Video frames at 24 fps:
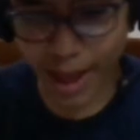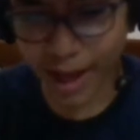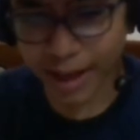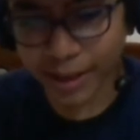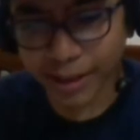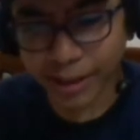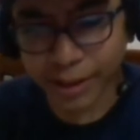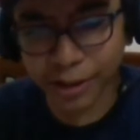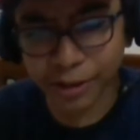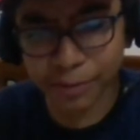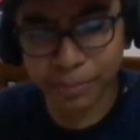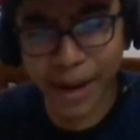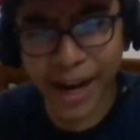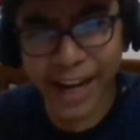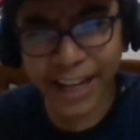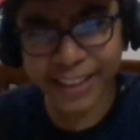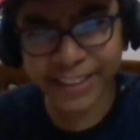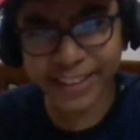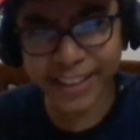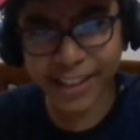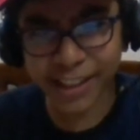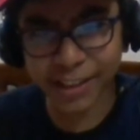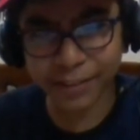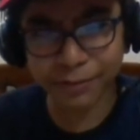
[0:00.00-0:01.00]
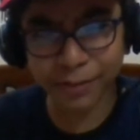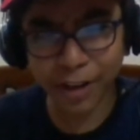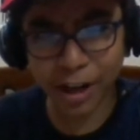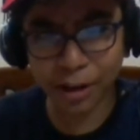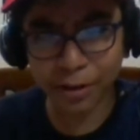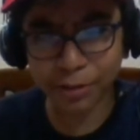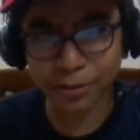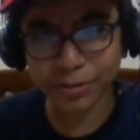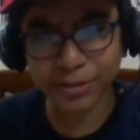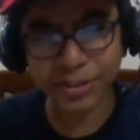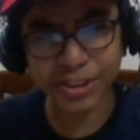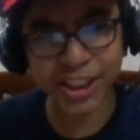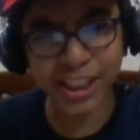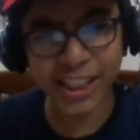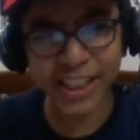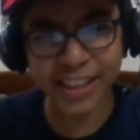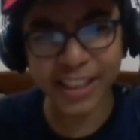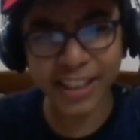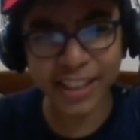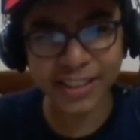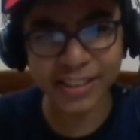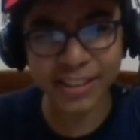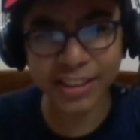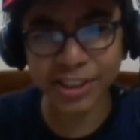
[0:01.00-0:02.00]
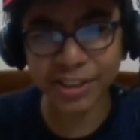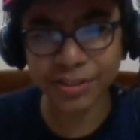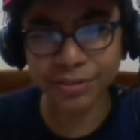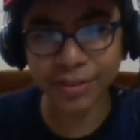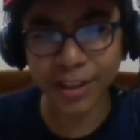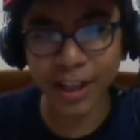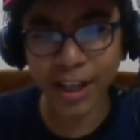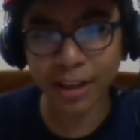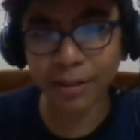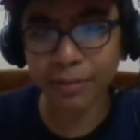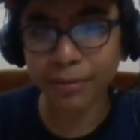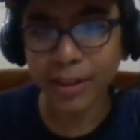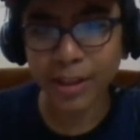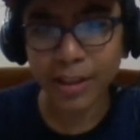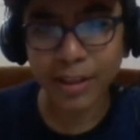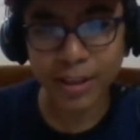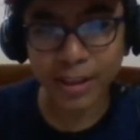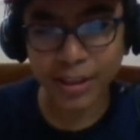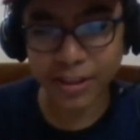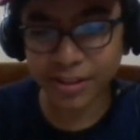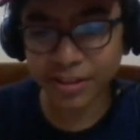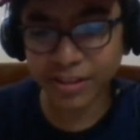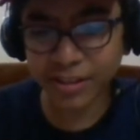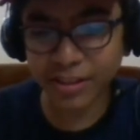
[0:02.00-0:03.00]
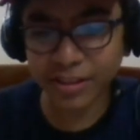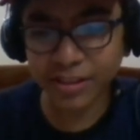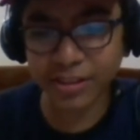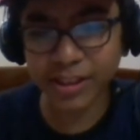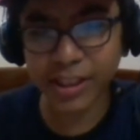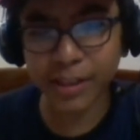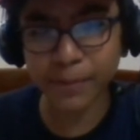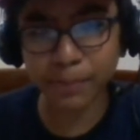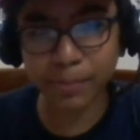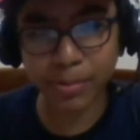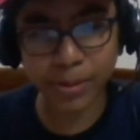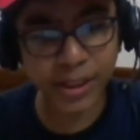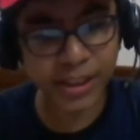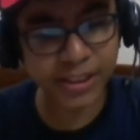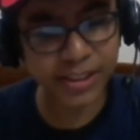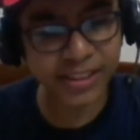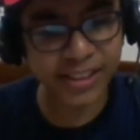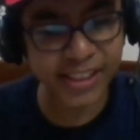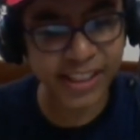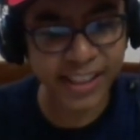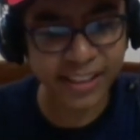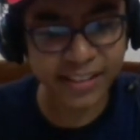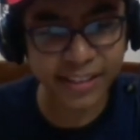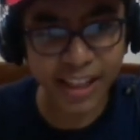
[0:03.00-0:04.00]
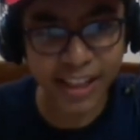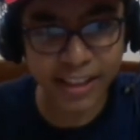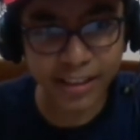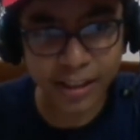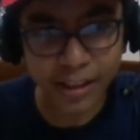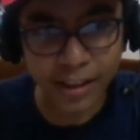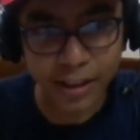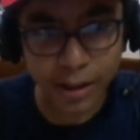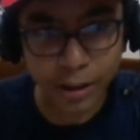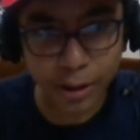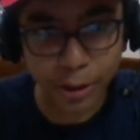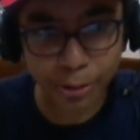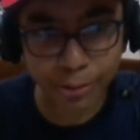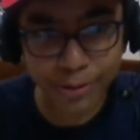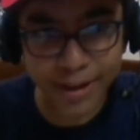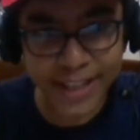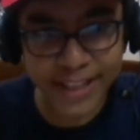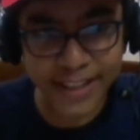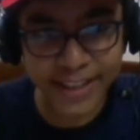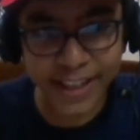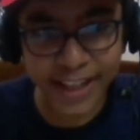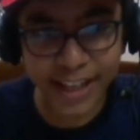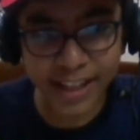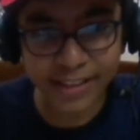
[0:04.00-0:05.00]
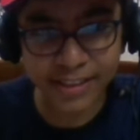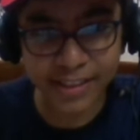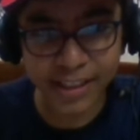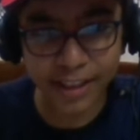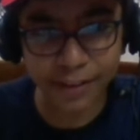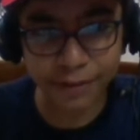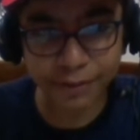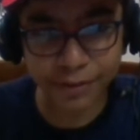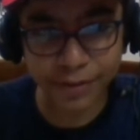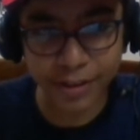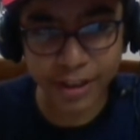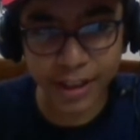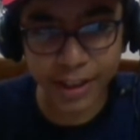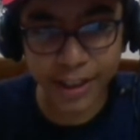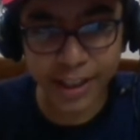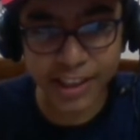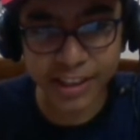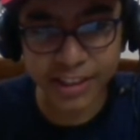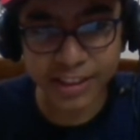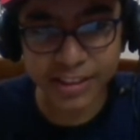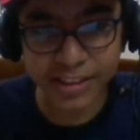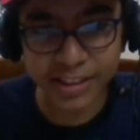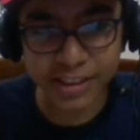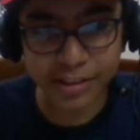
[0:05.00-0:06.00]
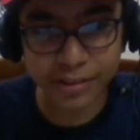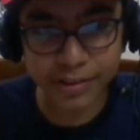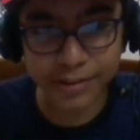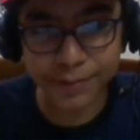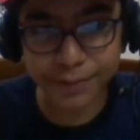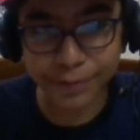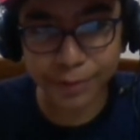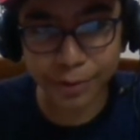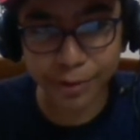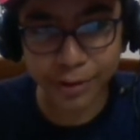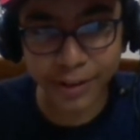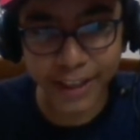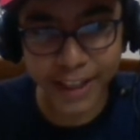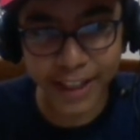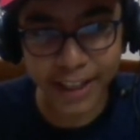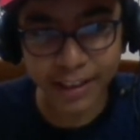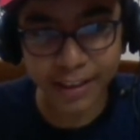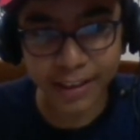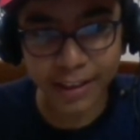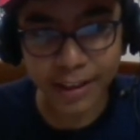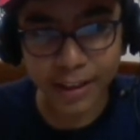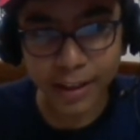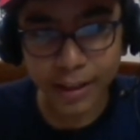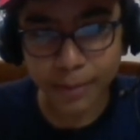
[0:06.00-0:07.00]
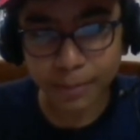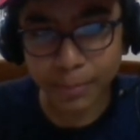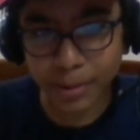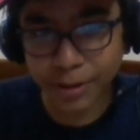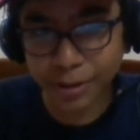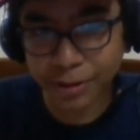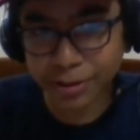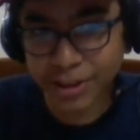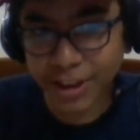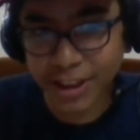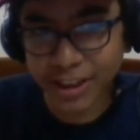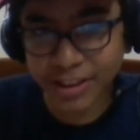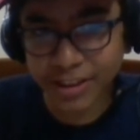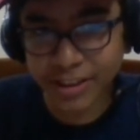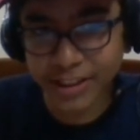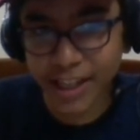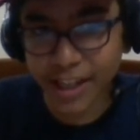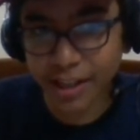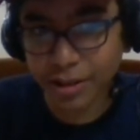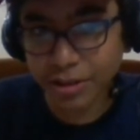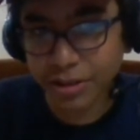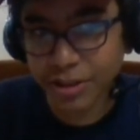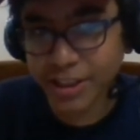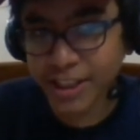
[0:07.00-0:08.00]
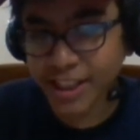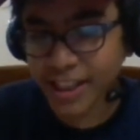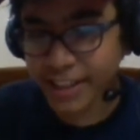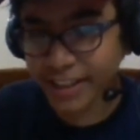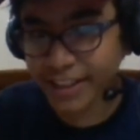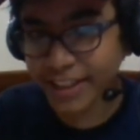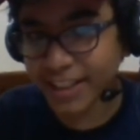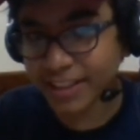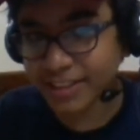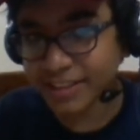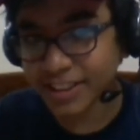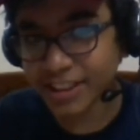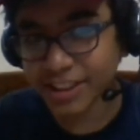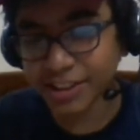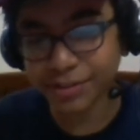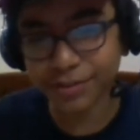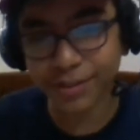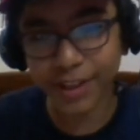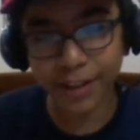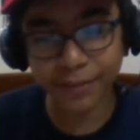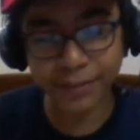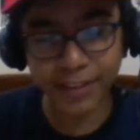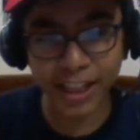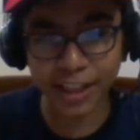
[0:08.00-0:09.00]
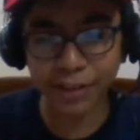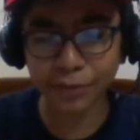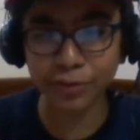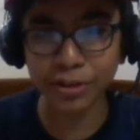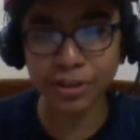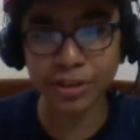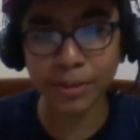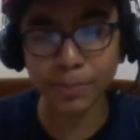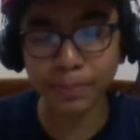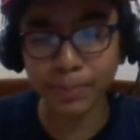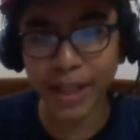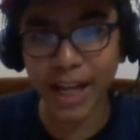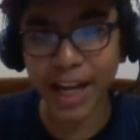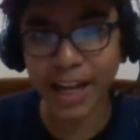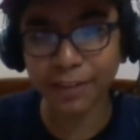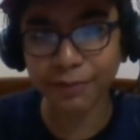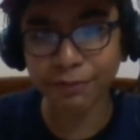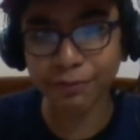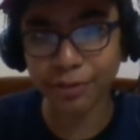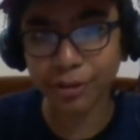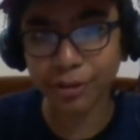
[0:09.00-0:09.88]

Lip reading: you might think, wow, g takes h5, it's just simply seeing that queen takes f3 is just forking, but you just take on g takes h5. That was a plan for